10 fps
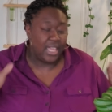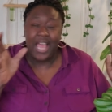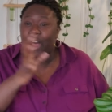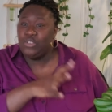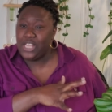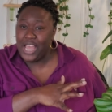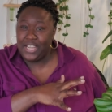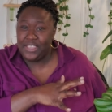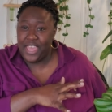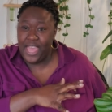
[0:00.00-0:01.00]
Outside
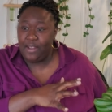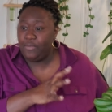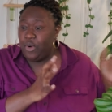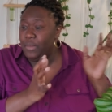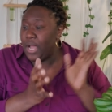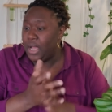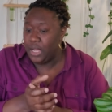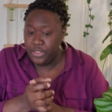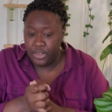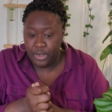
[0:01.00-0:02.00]
of that, for my
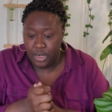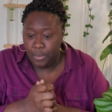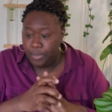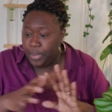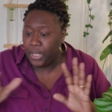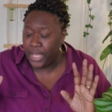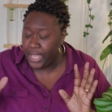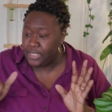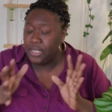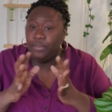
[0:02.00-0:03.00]
other
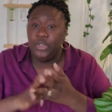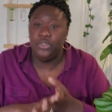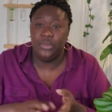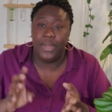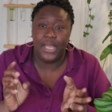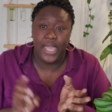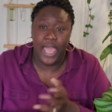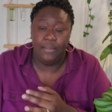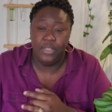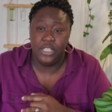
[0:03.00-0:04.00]
plants, I'm using my
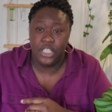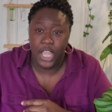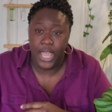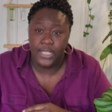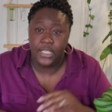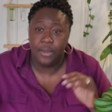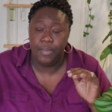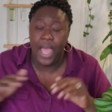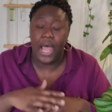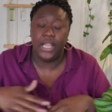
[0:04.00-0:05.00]
Captain Jack's a
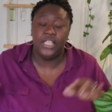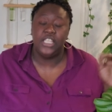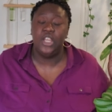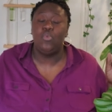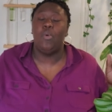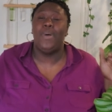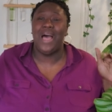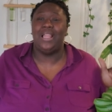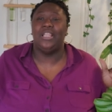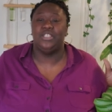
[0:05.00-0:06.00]
Balance, Equal
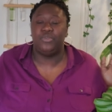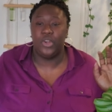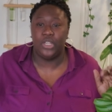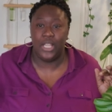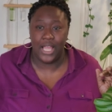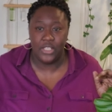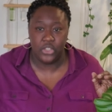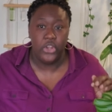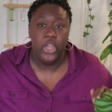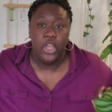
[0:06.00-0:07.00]
Balance
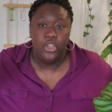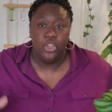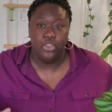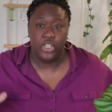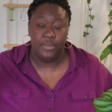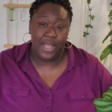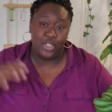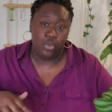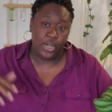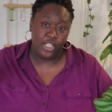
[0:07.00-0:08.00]
Fertilizer, usually my
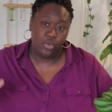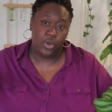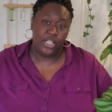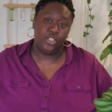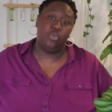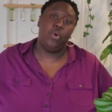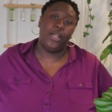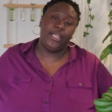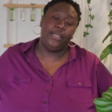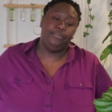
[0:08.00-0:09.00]

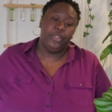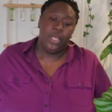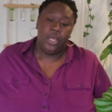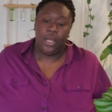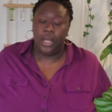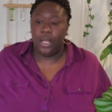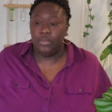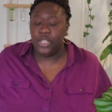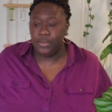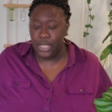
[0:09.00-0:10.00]
20-20-20. Um,
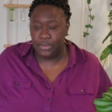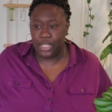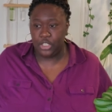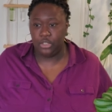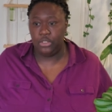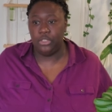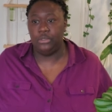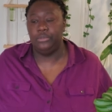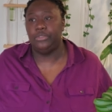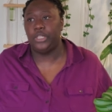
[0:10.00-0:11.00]
sometimes I do
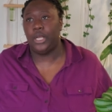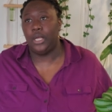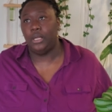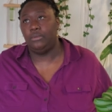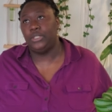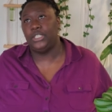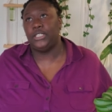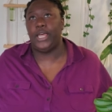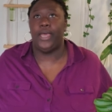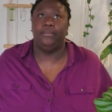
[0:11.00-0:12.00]
use, uh, what is
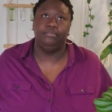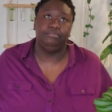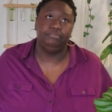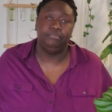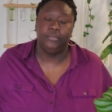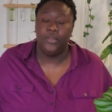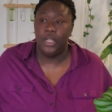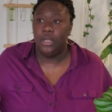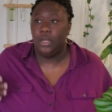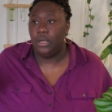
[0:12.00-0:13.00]
that?
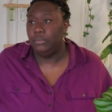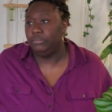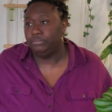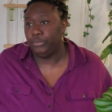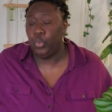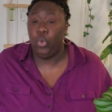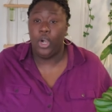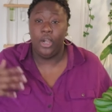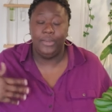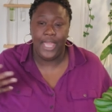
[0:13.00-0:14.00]

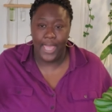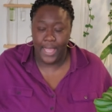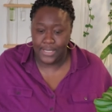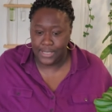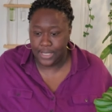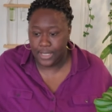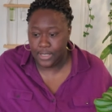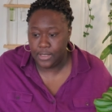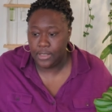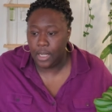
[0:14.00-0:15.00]
Worm castings.